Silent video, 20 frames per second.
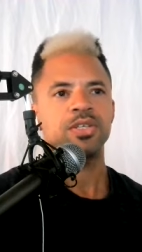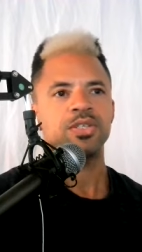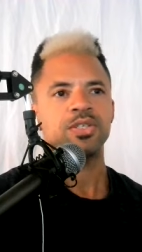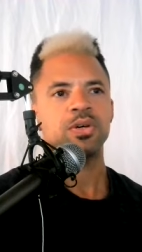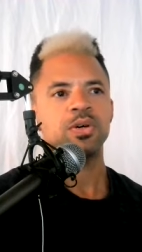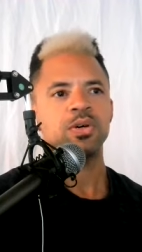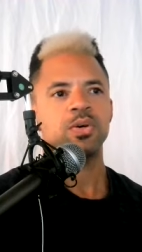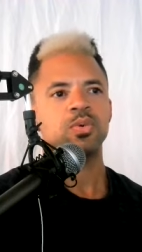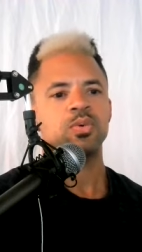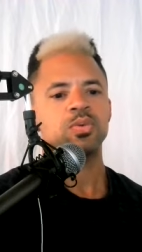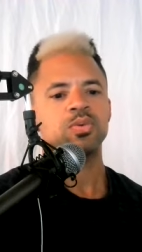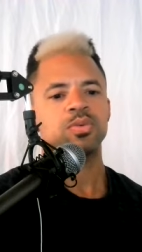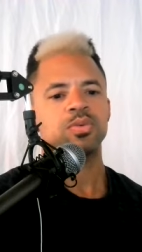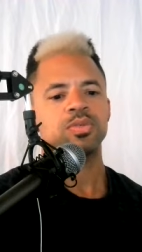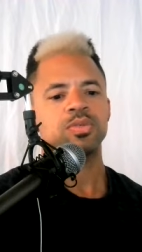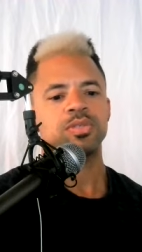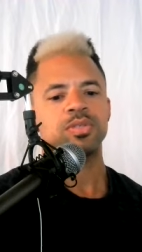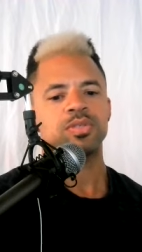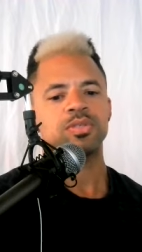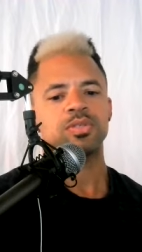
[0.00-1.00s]
So,
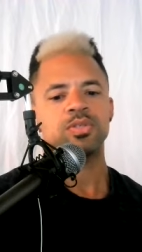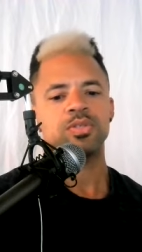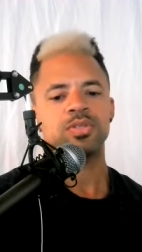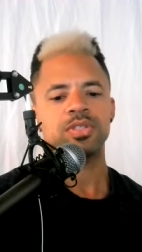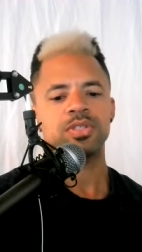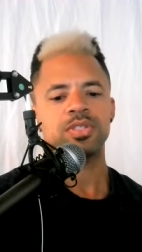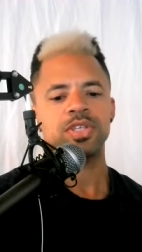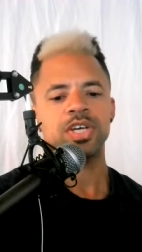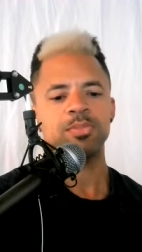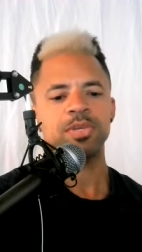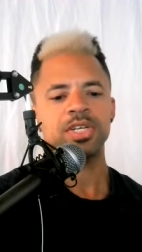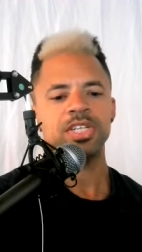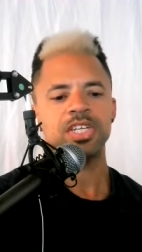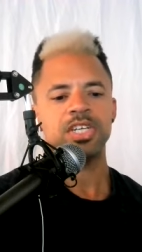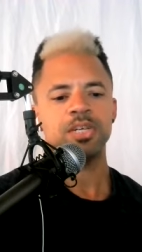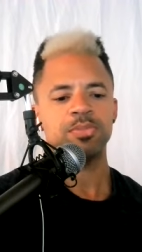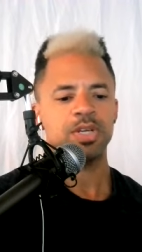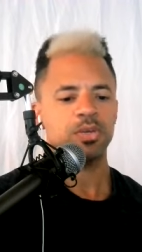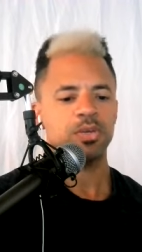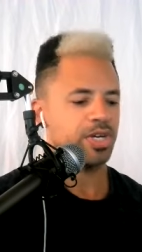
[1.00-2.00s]
tell me a
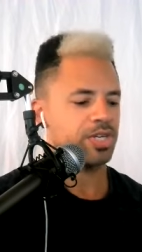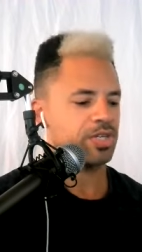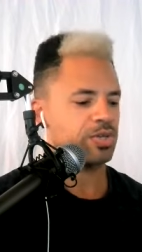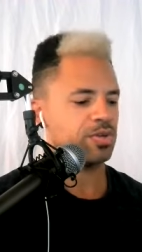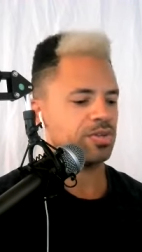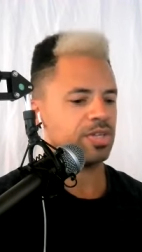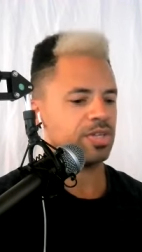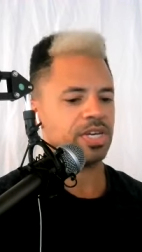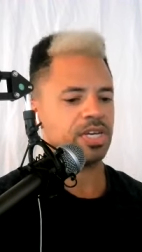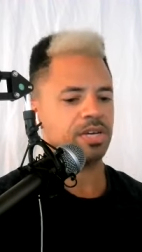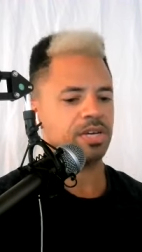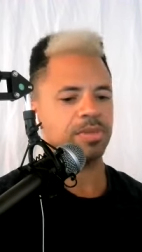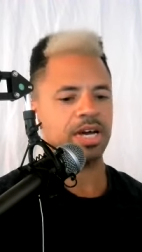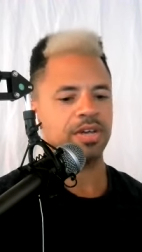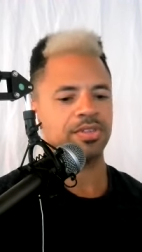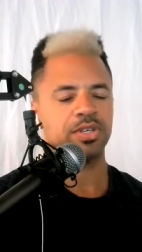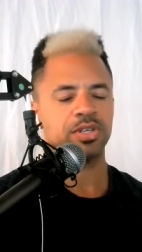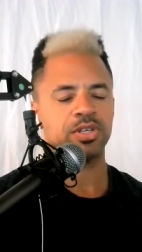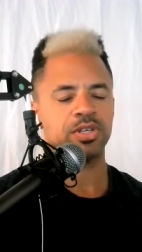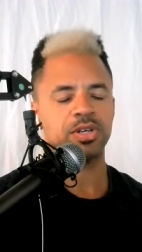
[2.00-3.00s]
little bit what you think
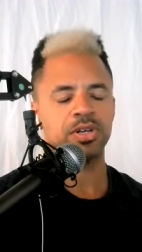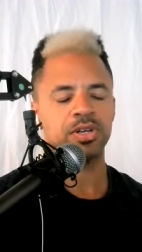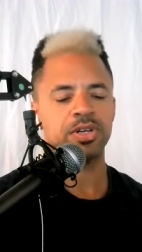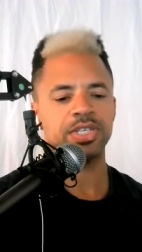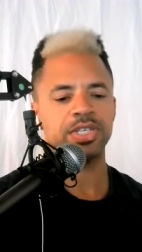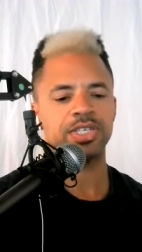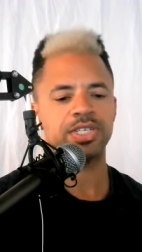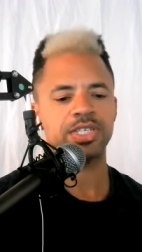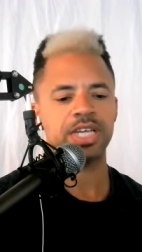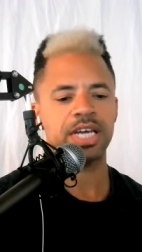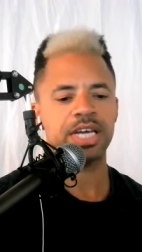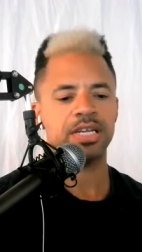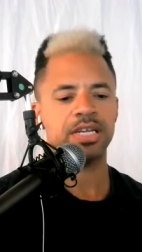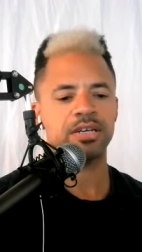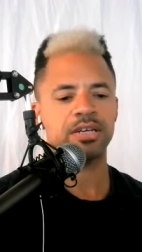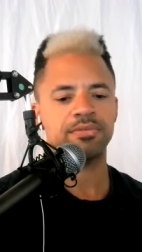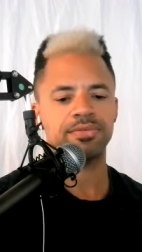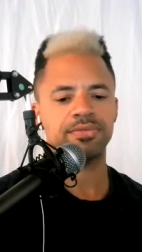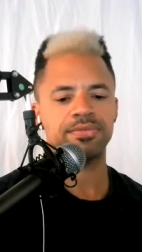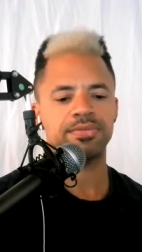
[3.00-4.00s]
about the current state
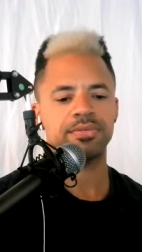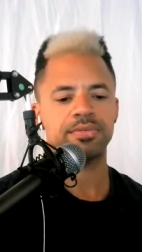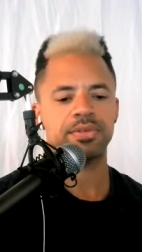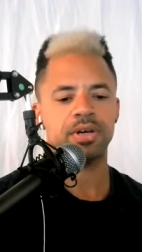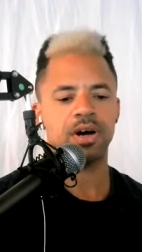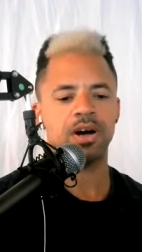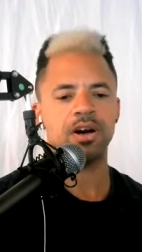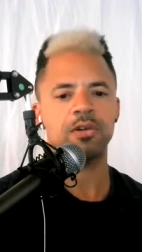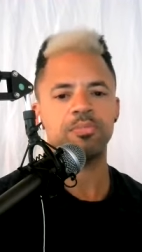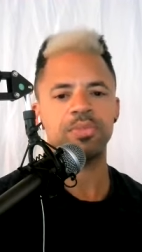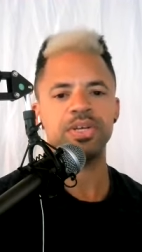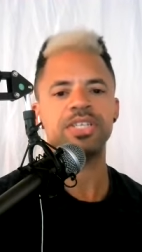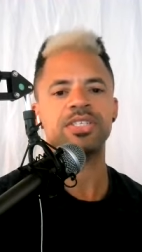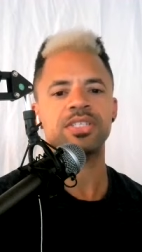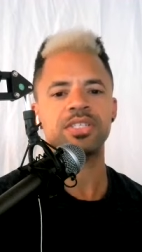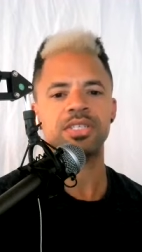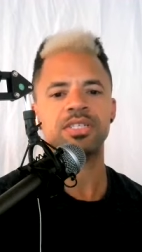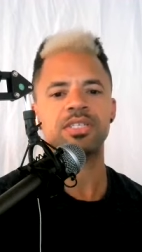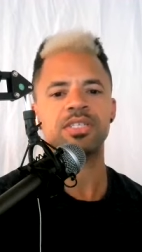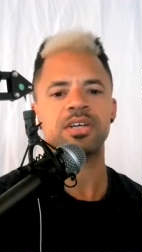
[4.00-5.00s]
of our
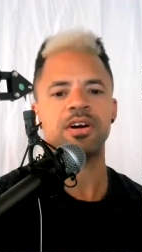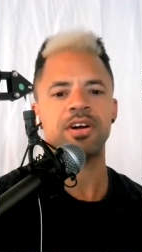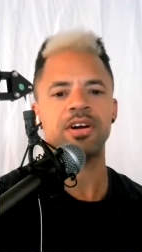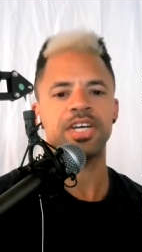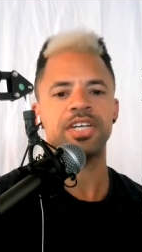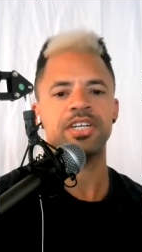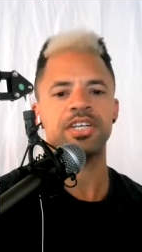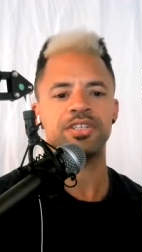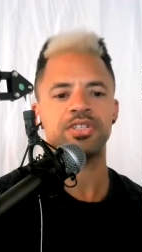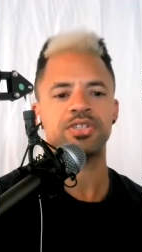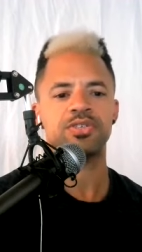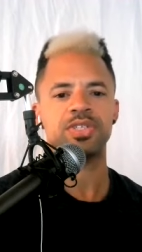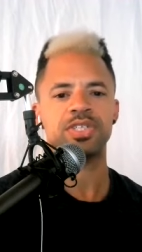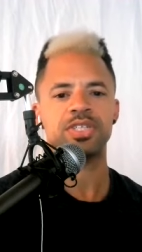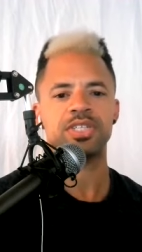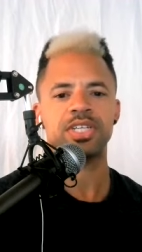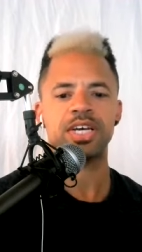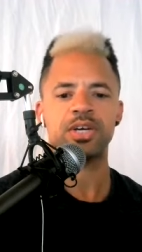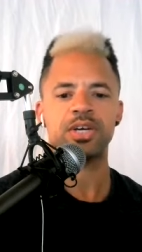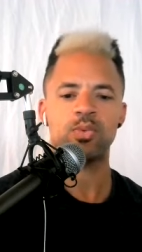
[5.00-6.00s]
business, our
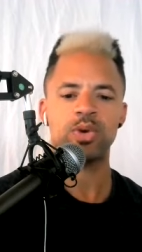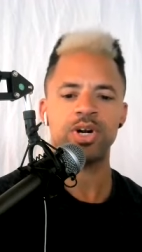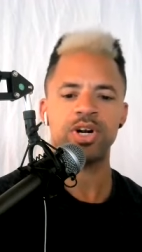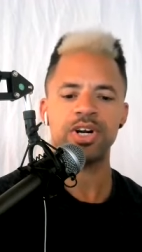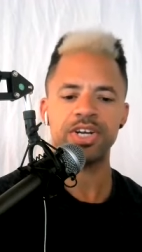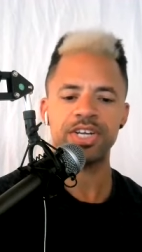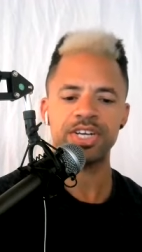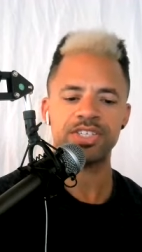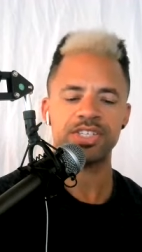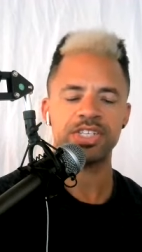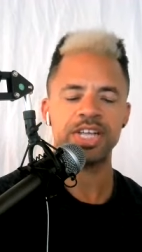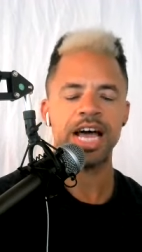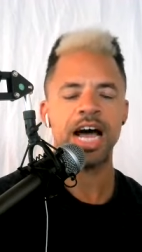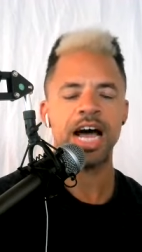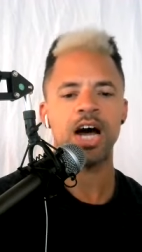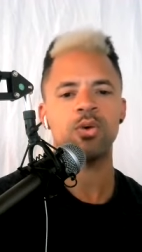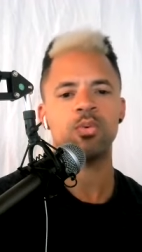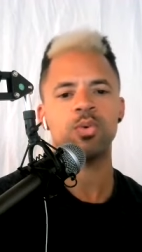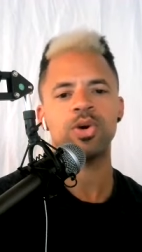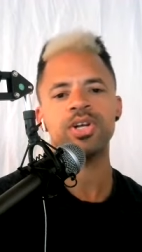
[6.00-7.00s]
industry, like where it is
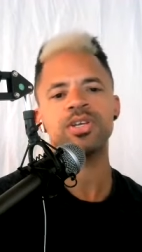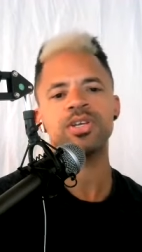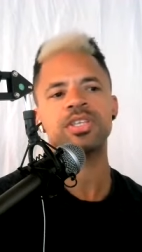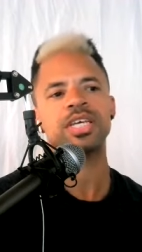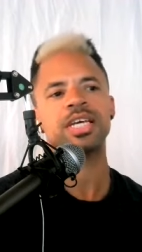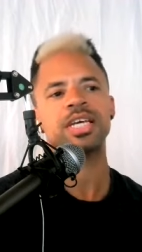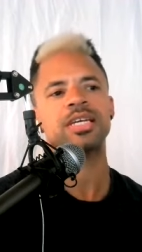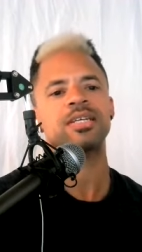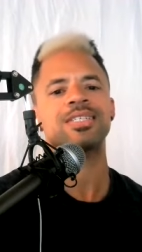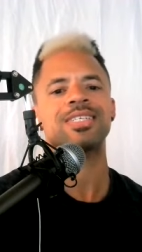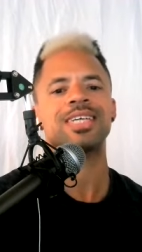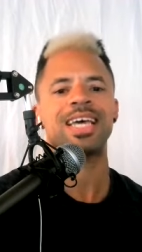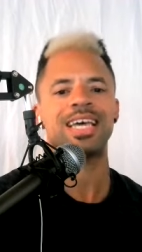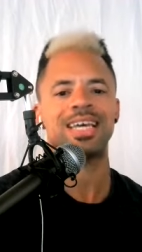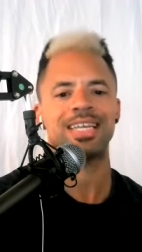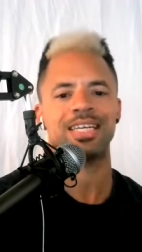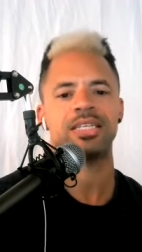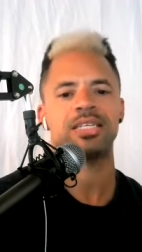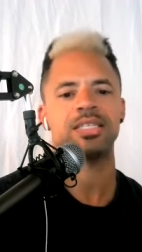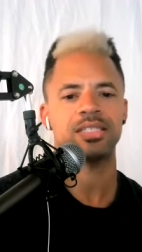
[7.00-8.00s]
now, where you think it's
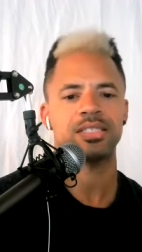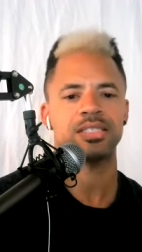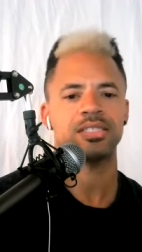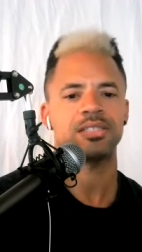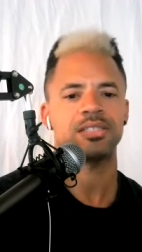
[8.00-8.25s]
headed.